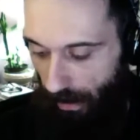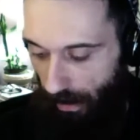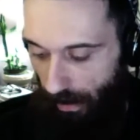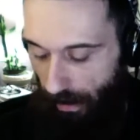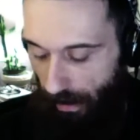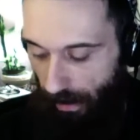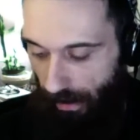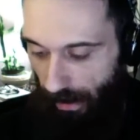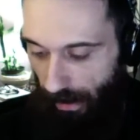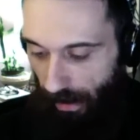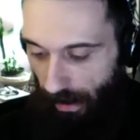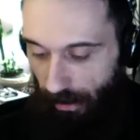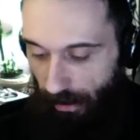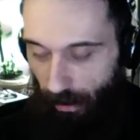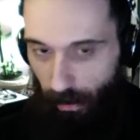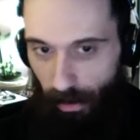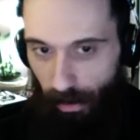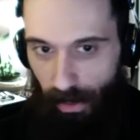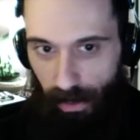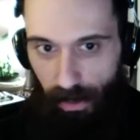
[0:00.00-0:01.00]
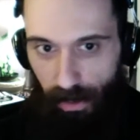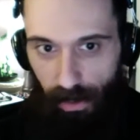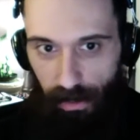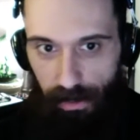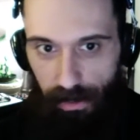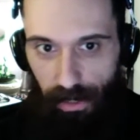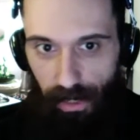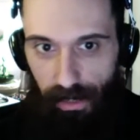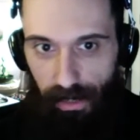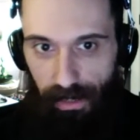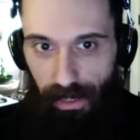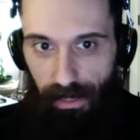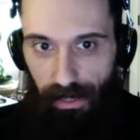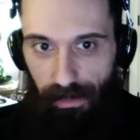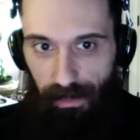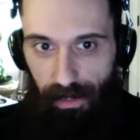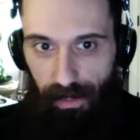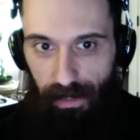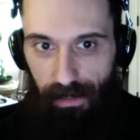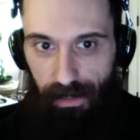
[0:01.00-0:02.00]
I don't want to call Donny
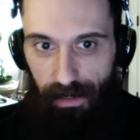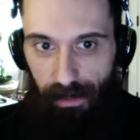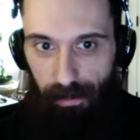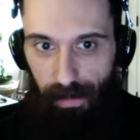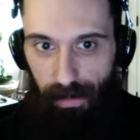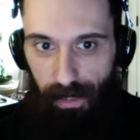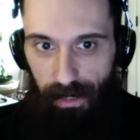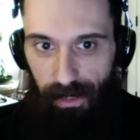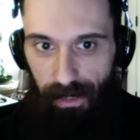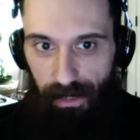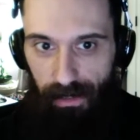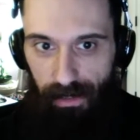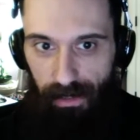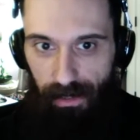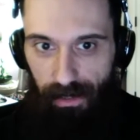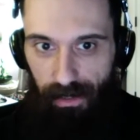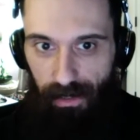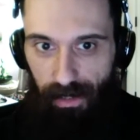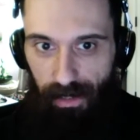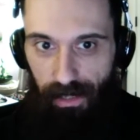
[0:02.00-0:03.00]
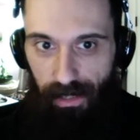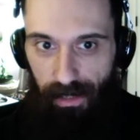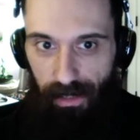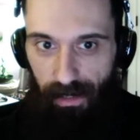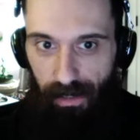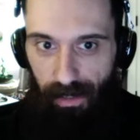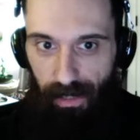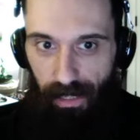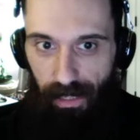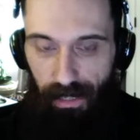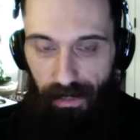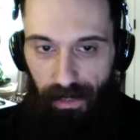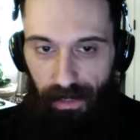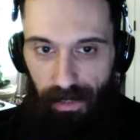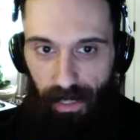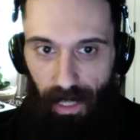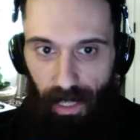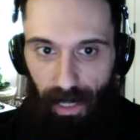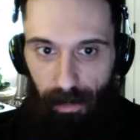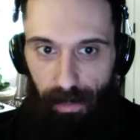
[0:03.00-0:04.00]
Cates lazy, but it's just like, it's a
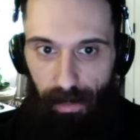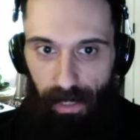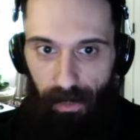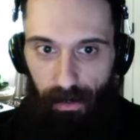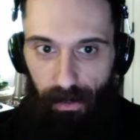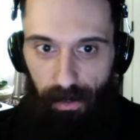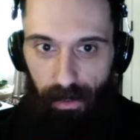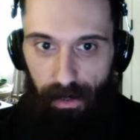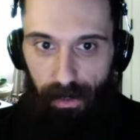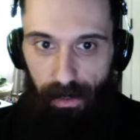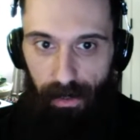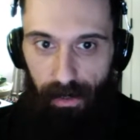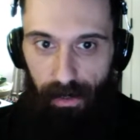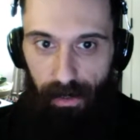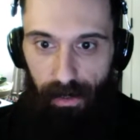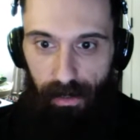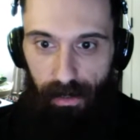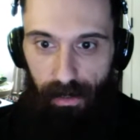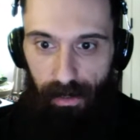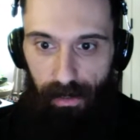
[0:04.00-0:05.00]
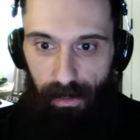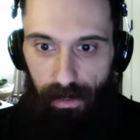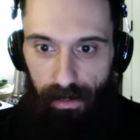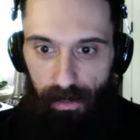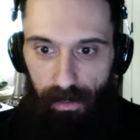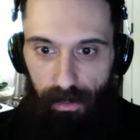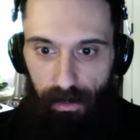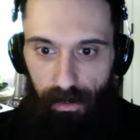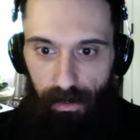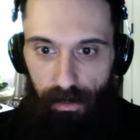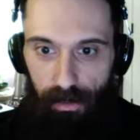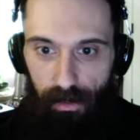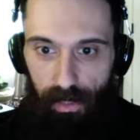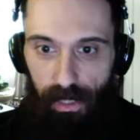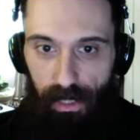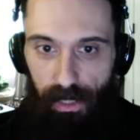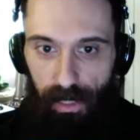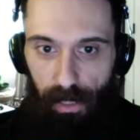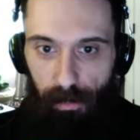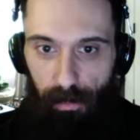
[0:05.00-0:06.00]
cop-out. You
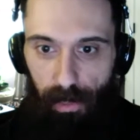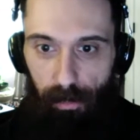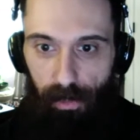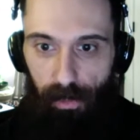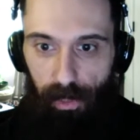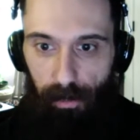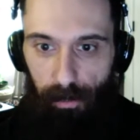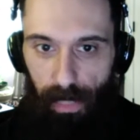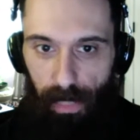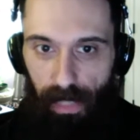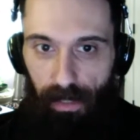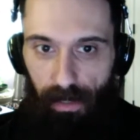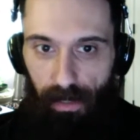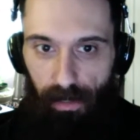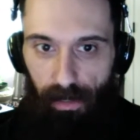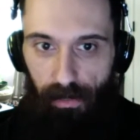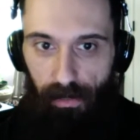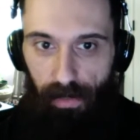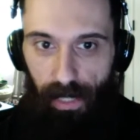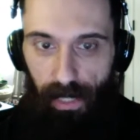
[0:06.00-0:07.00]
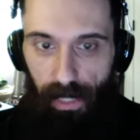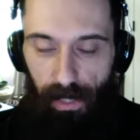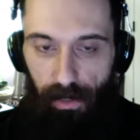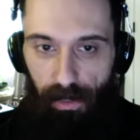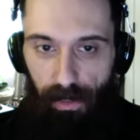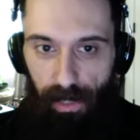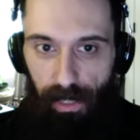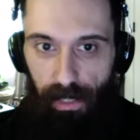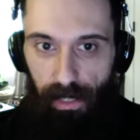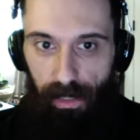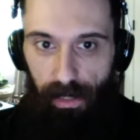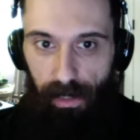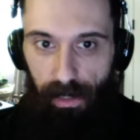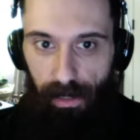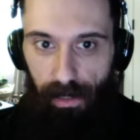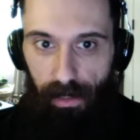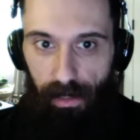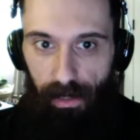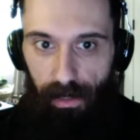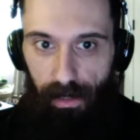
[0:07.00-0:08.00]
can come up with a better cliffhanger than,
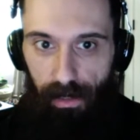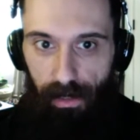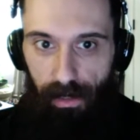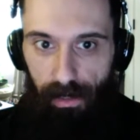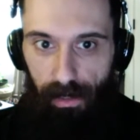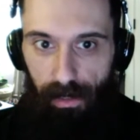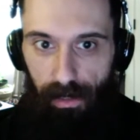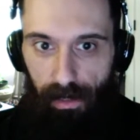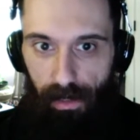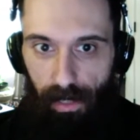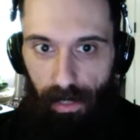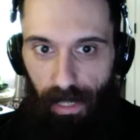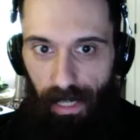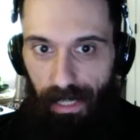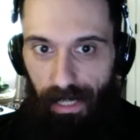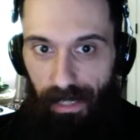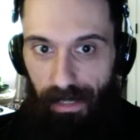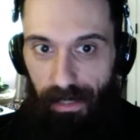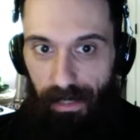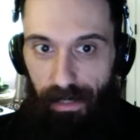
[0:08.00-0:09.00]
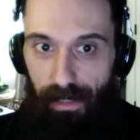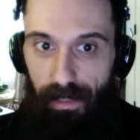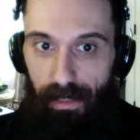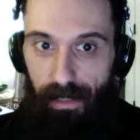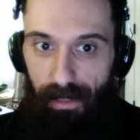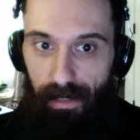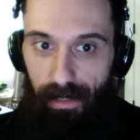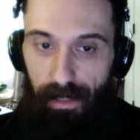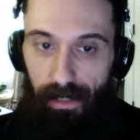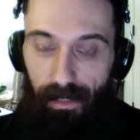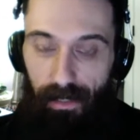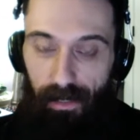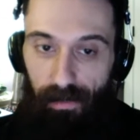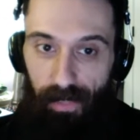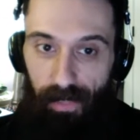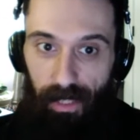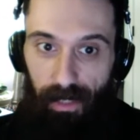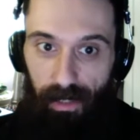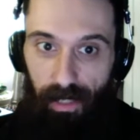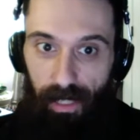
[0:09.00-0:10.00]
hey, here's a
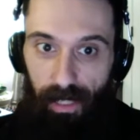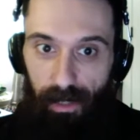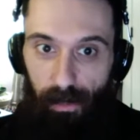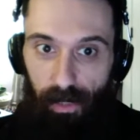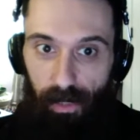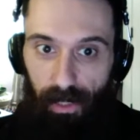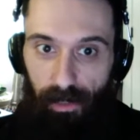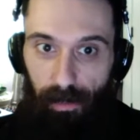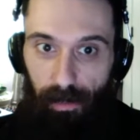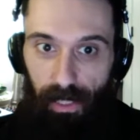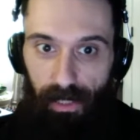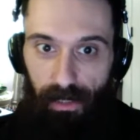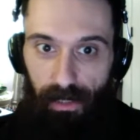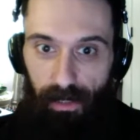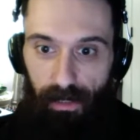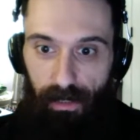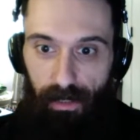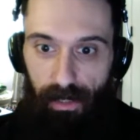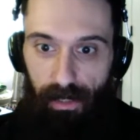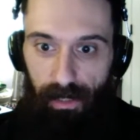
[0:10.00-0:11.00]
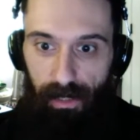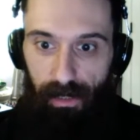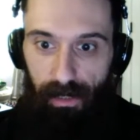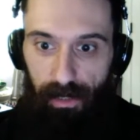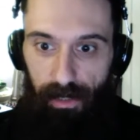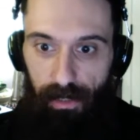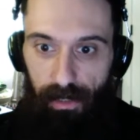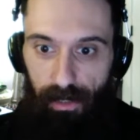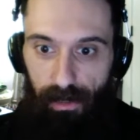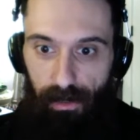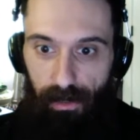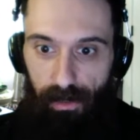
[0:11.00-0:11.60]
villain that you weren't expecting to see in this issue.